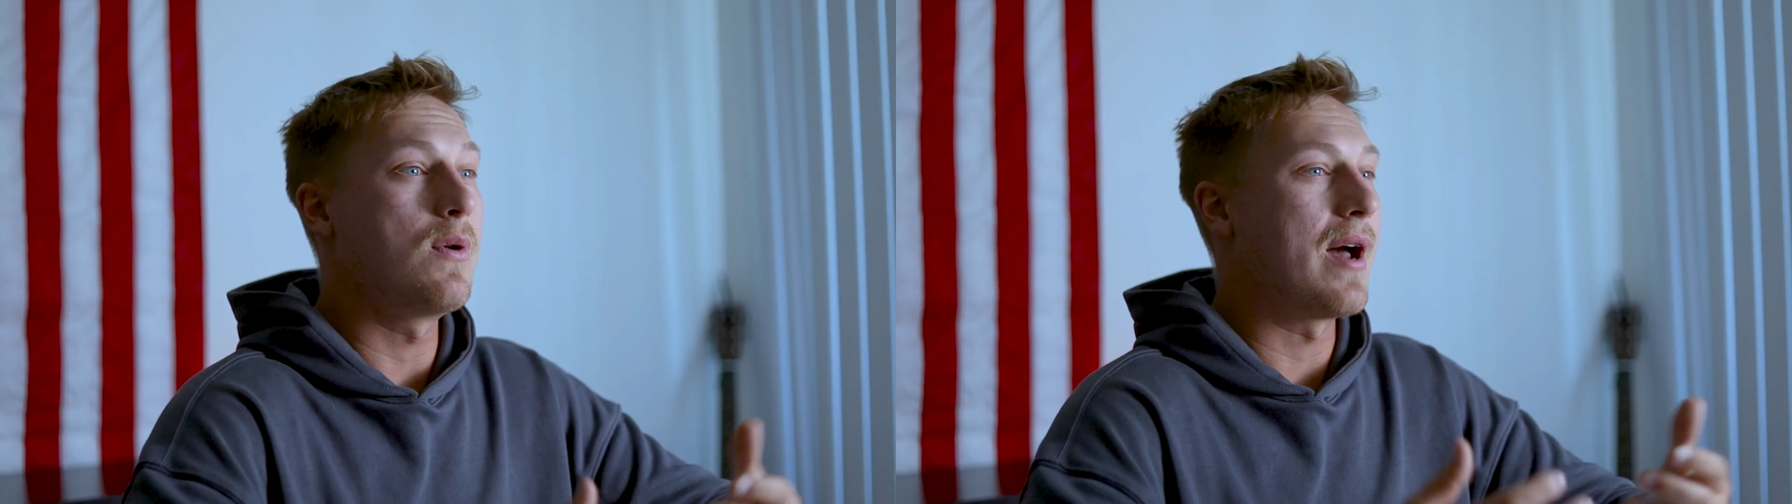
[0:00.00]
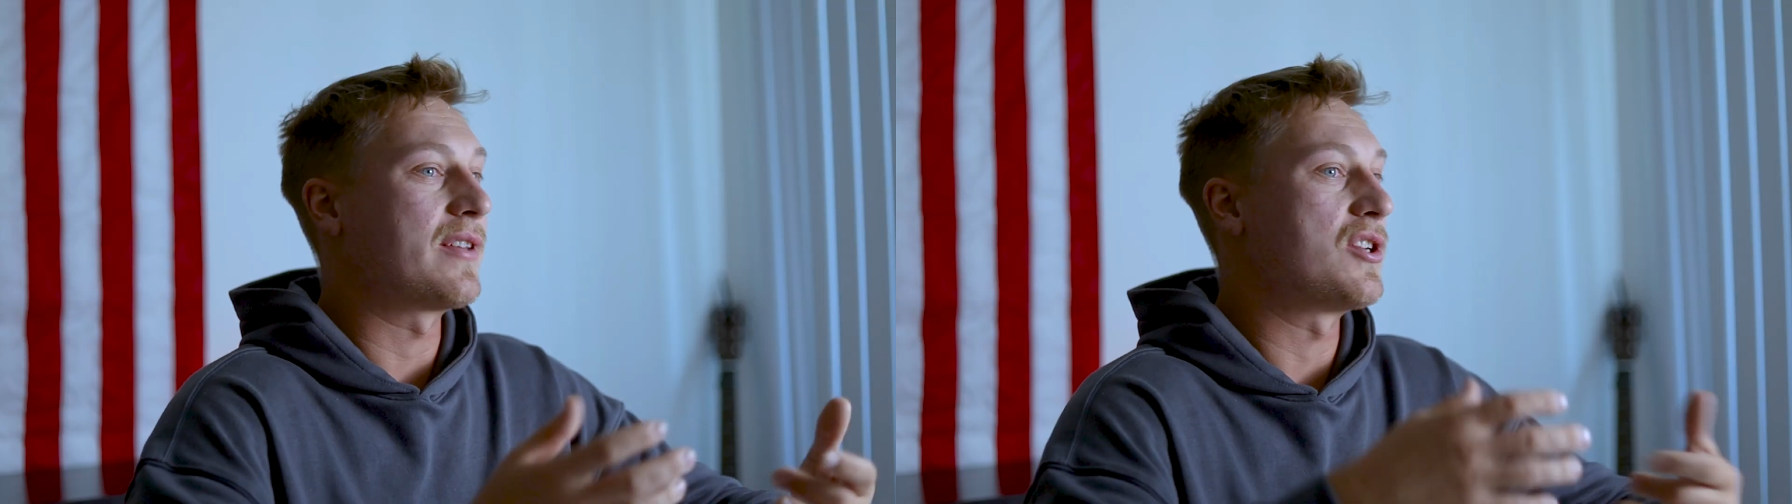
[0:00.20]

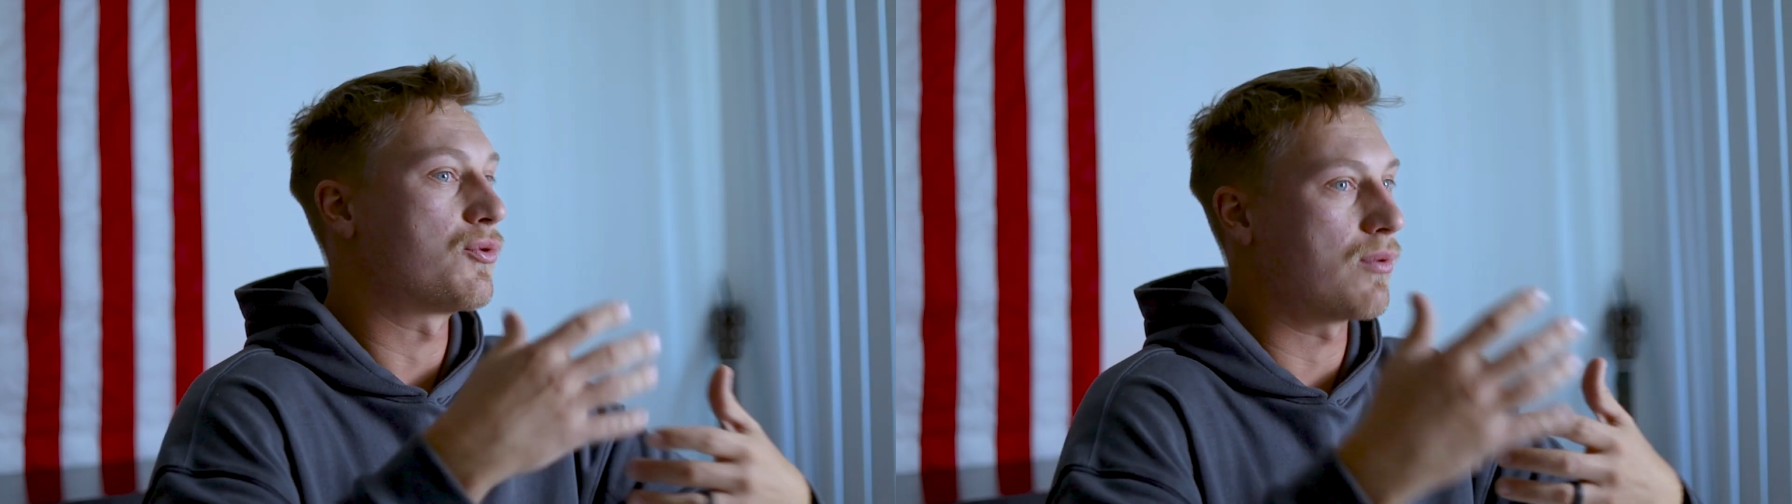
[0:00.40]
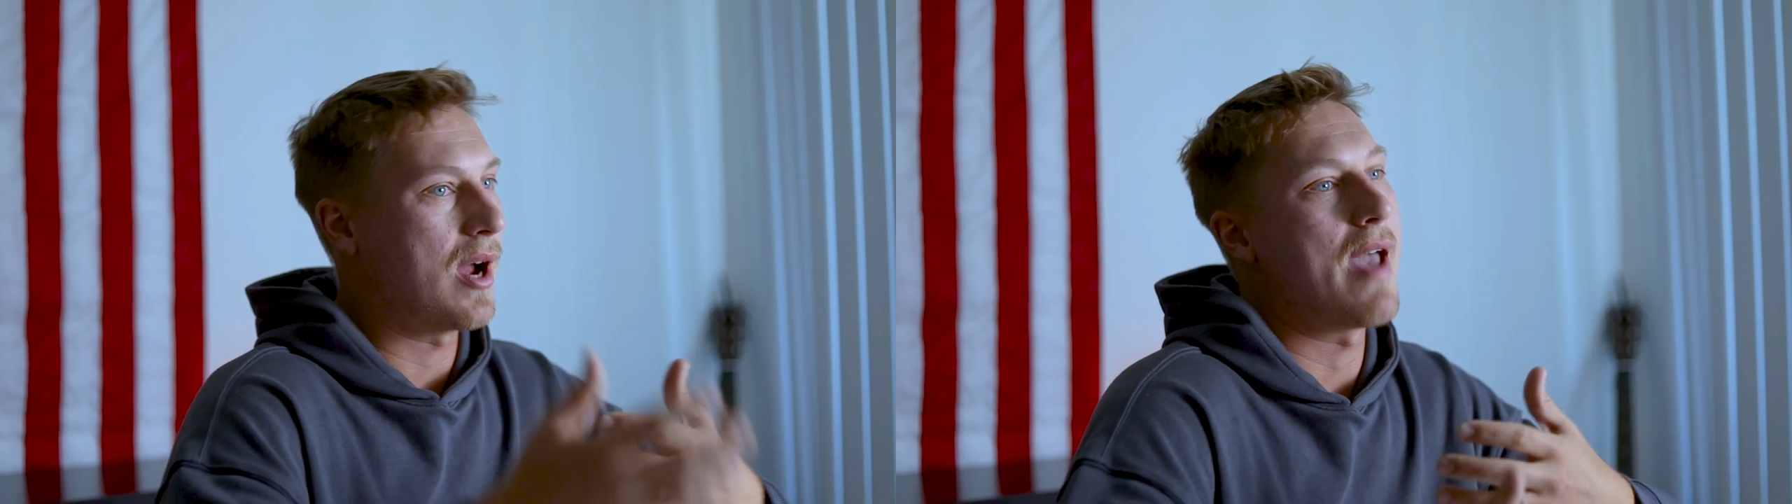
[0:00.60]
you have to
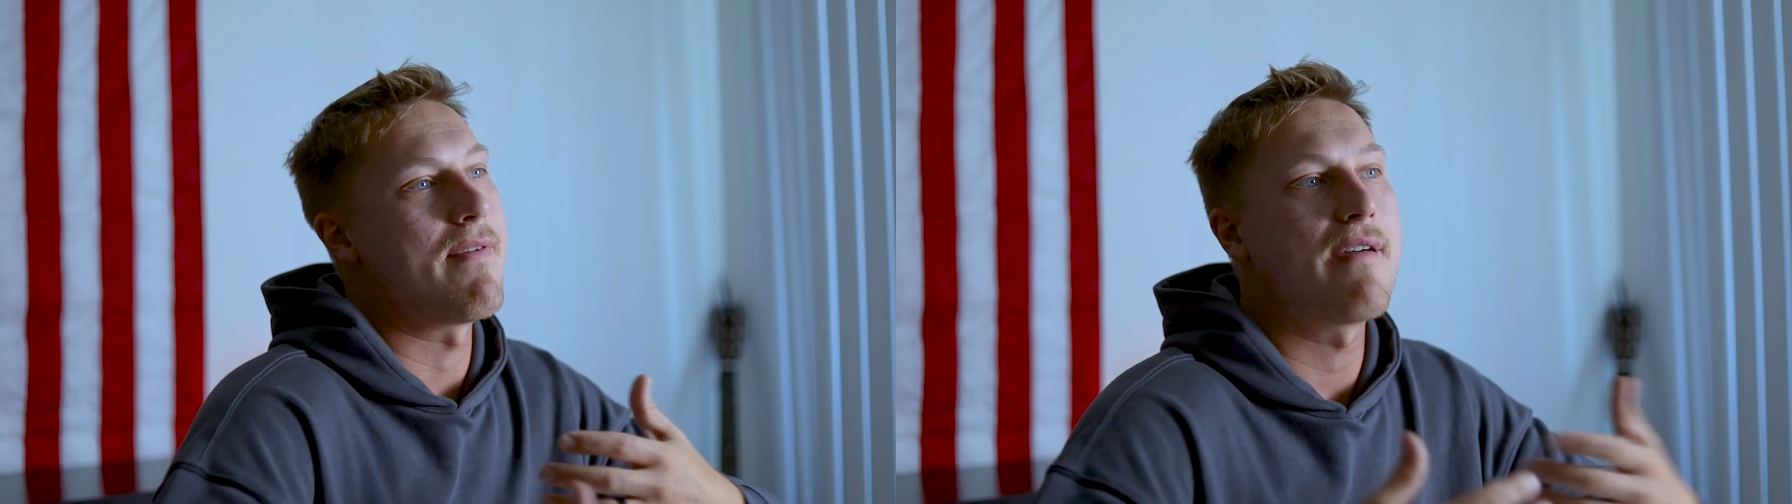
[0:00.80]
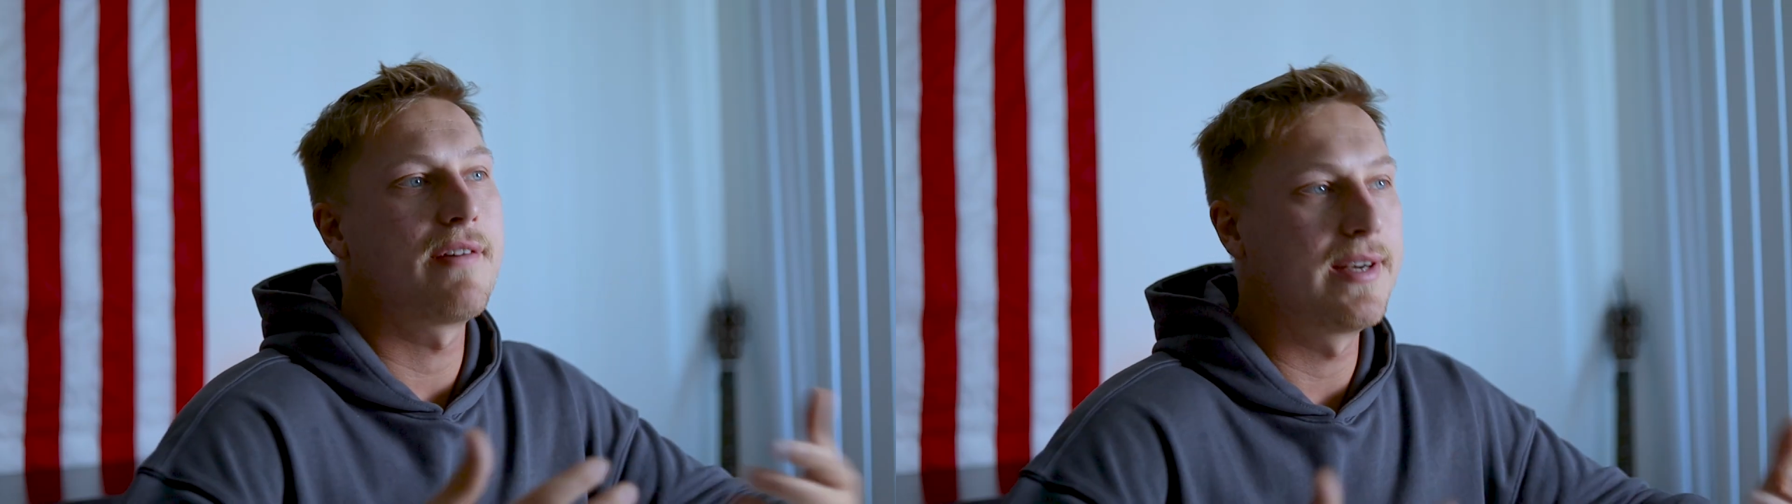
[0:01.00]

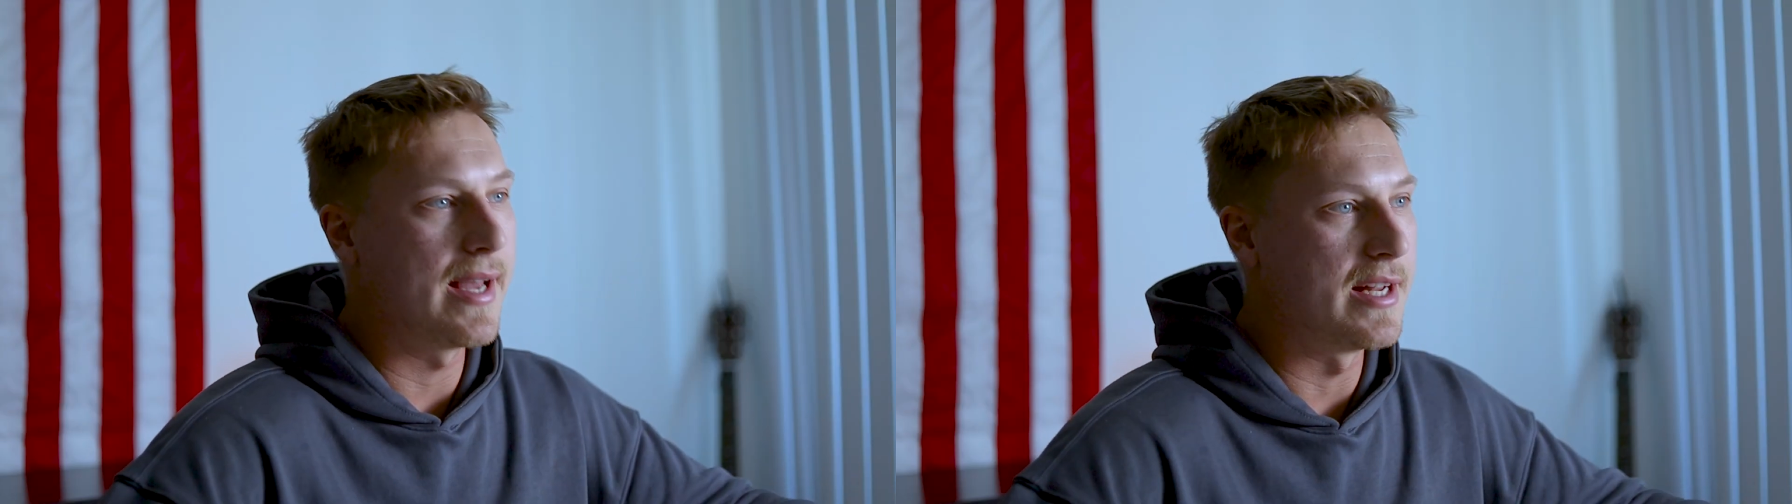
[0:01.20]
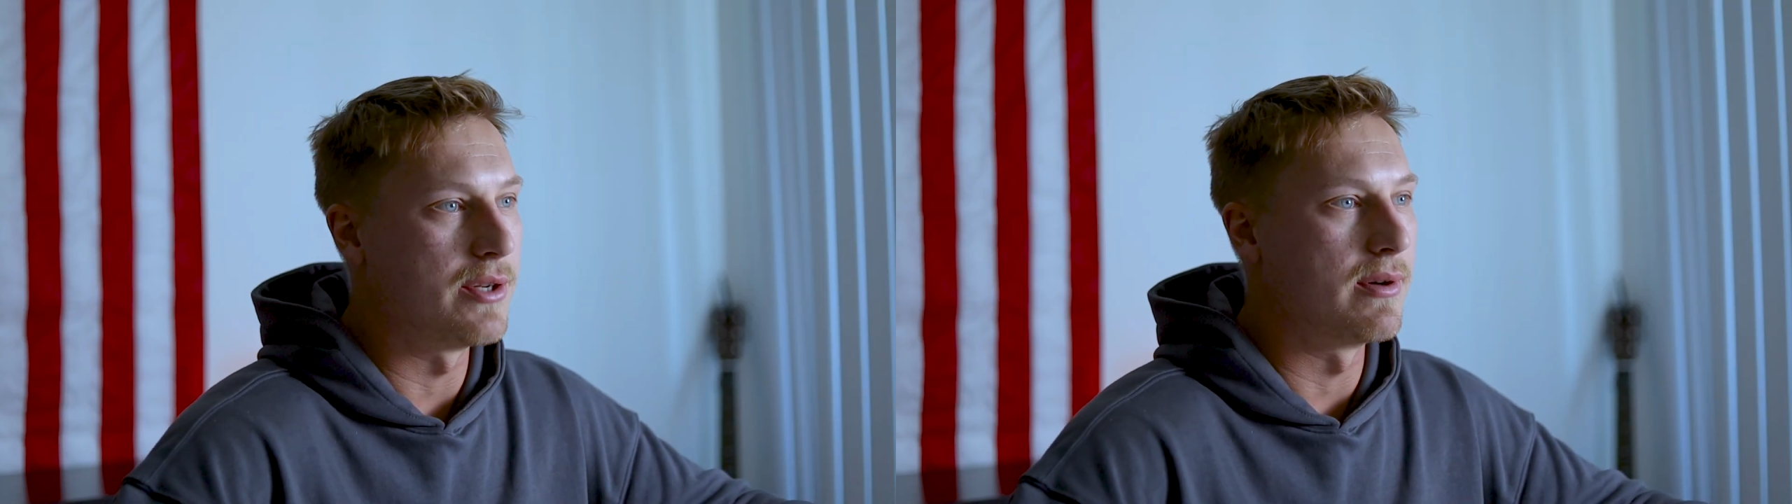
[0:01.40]
drive every day